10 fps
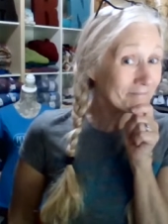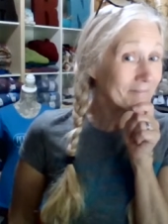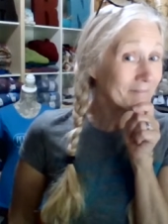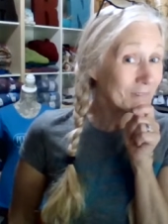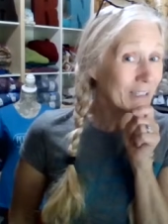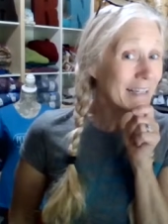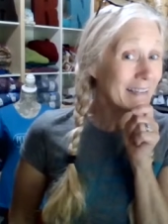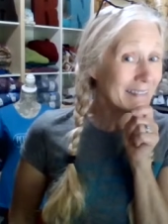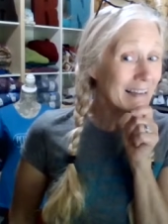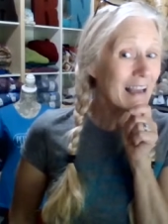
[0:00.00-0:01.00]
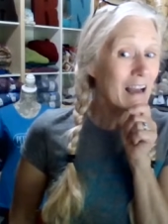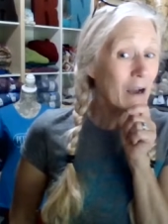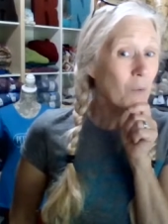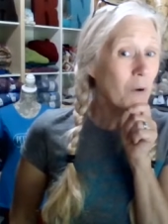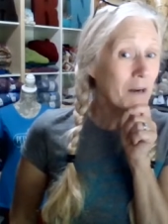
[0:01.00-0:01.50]
Right?
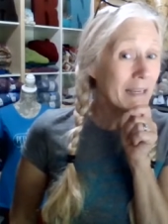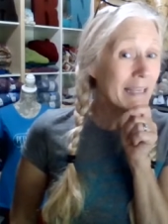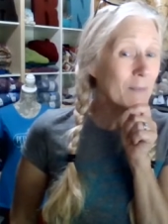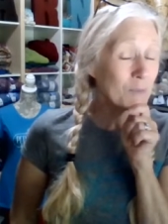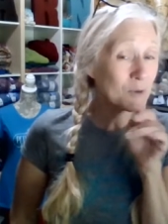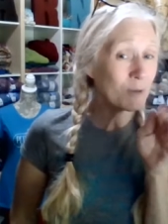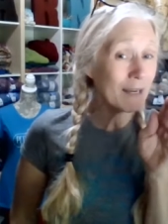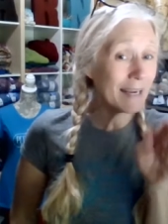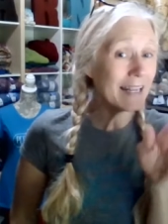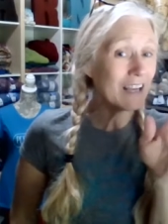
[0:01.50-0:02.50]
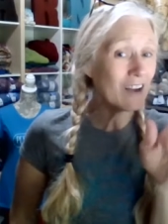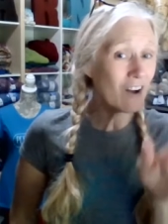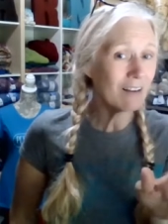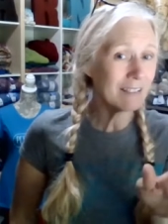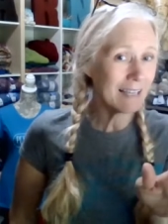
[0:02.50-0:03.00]
I want to keep creating
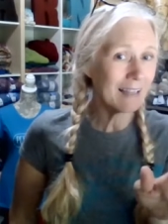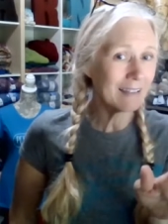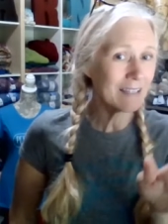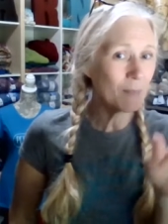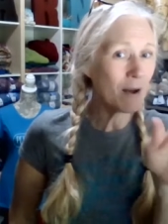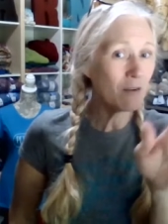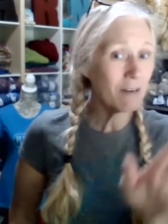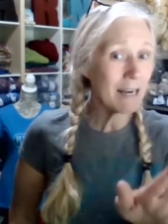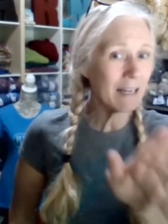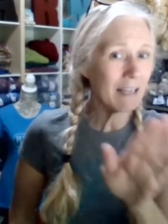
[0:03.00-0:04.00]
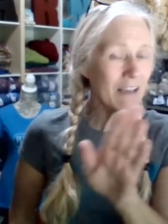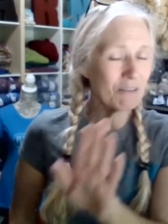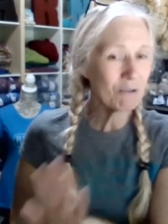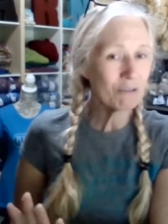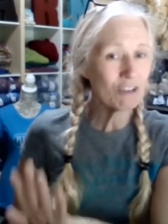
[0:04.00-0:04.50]
content about knitting and
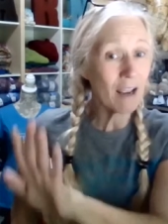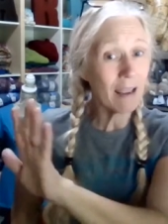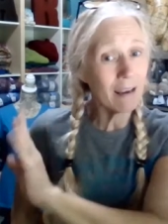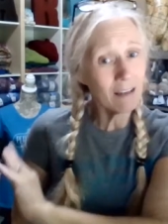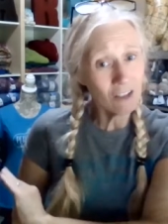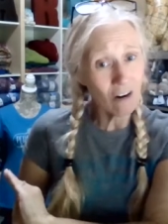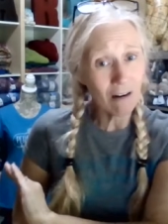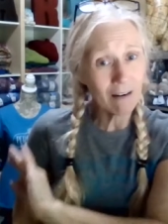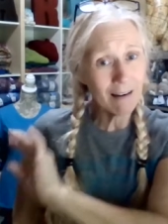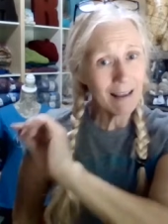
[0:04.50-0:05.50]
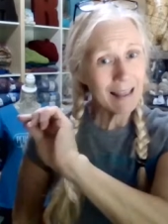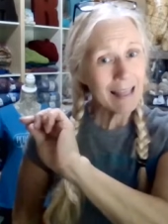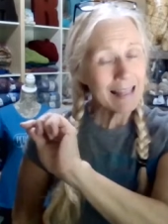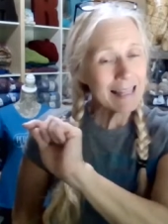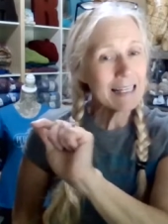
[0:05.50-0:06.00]
crochet and yarn
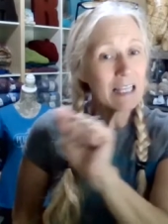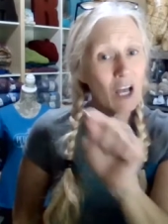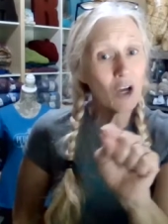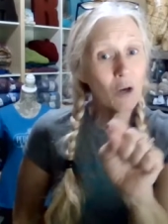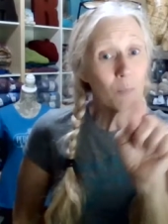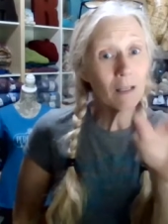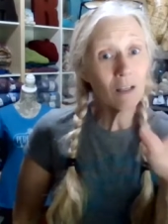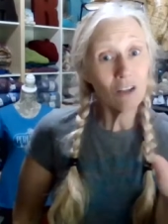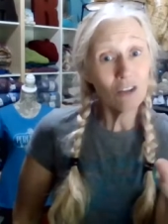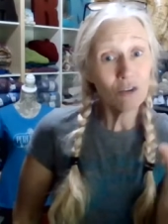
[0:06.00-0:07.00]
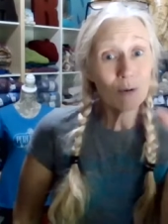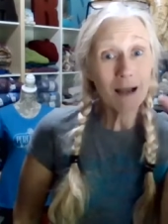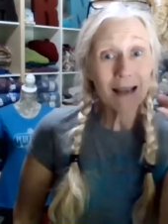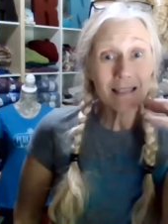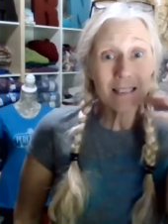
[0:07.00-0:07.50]
that is helping you
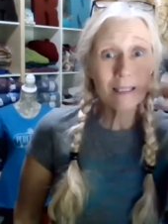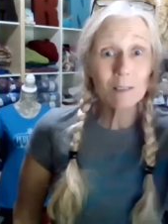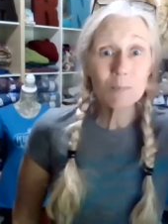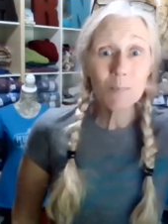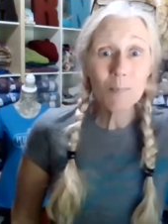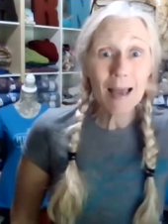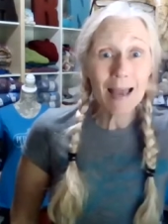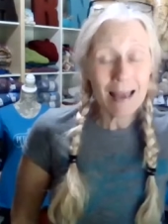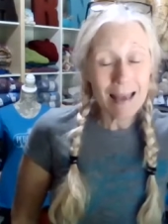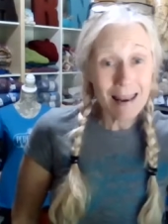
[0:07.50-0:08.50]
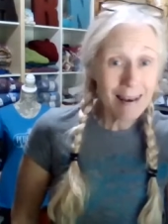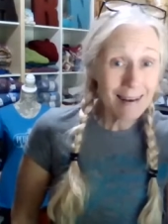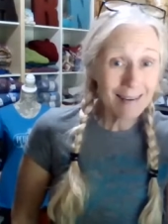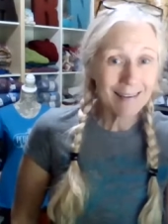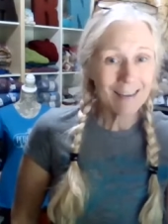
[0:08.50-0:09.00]
expand
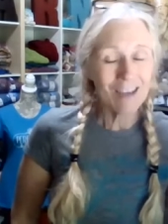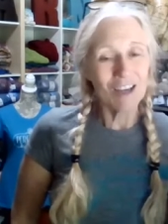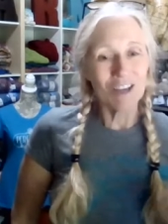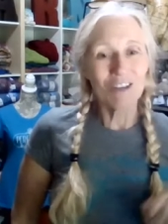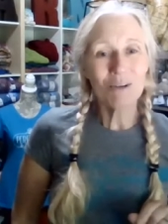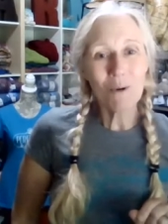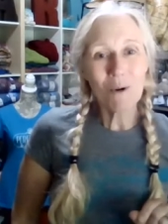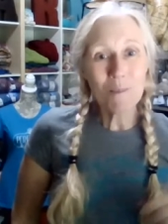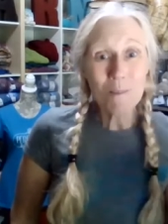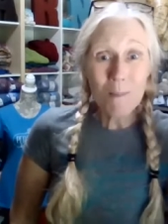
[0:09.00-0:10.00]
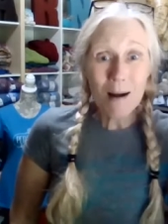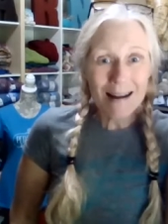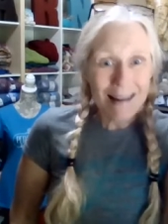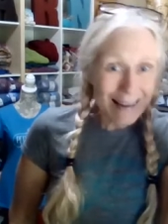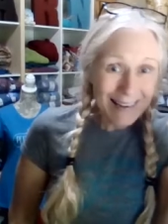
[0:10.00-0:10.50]
your
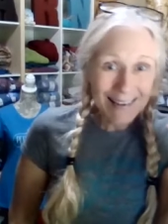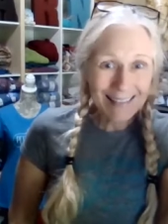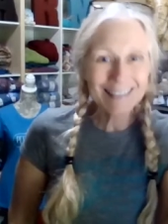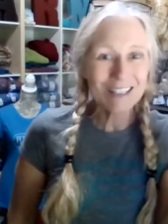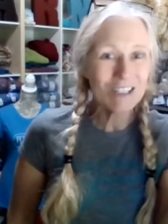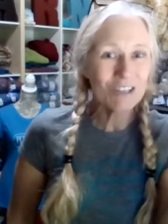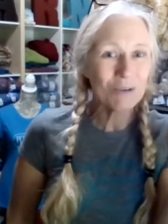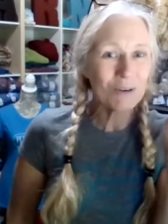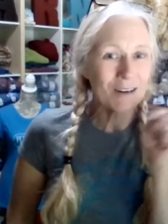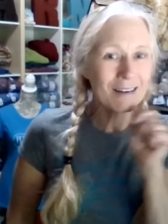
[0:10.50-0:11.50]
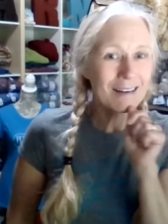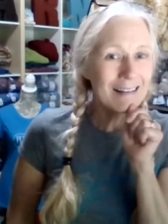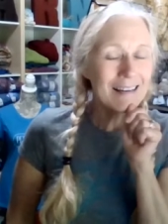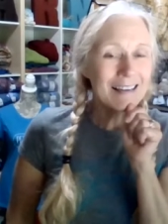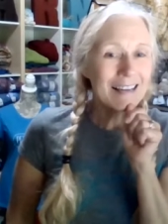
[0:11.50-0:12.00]
mind and your
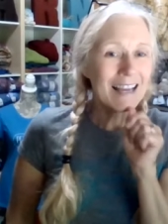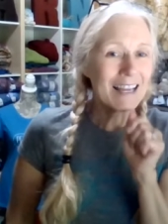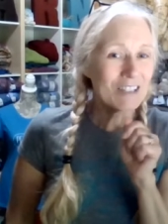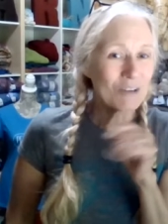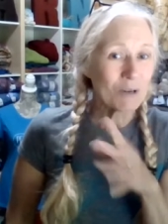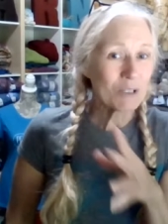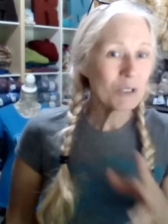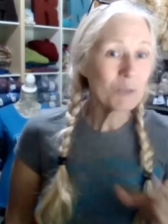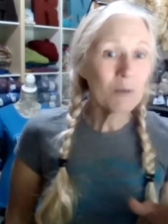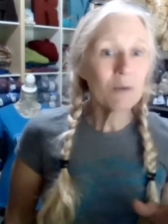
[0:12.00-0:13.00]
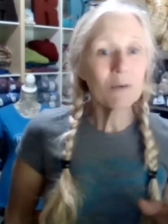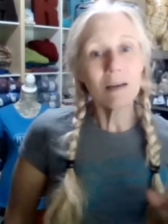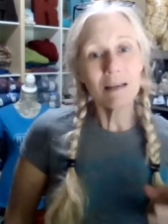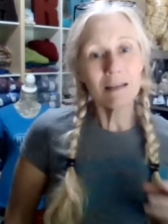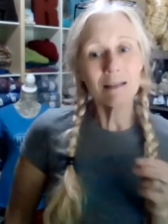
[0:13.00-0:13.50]

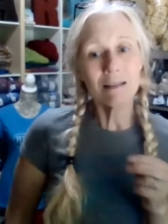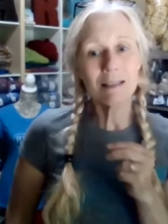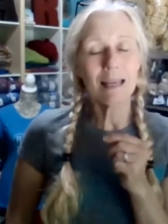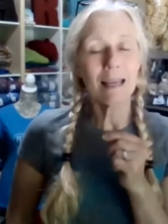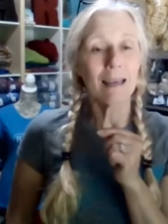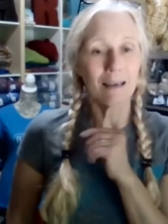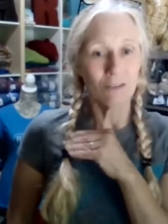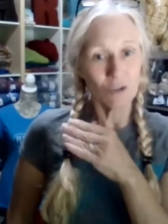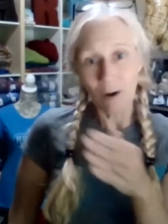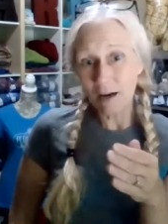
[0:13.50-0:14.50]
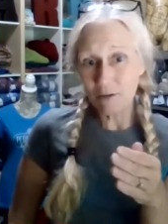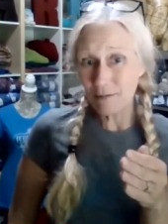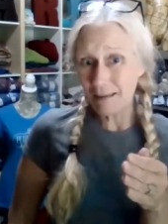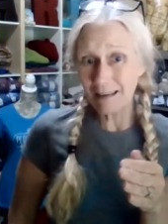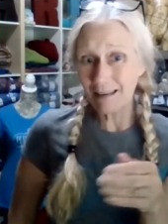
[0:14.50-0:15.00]
experience and try new
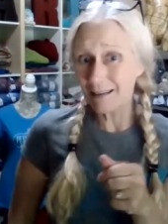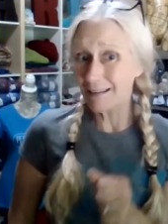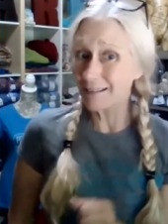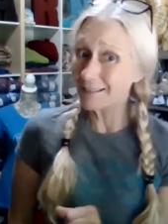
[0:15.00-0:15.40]
things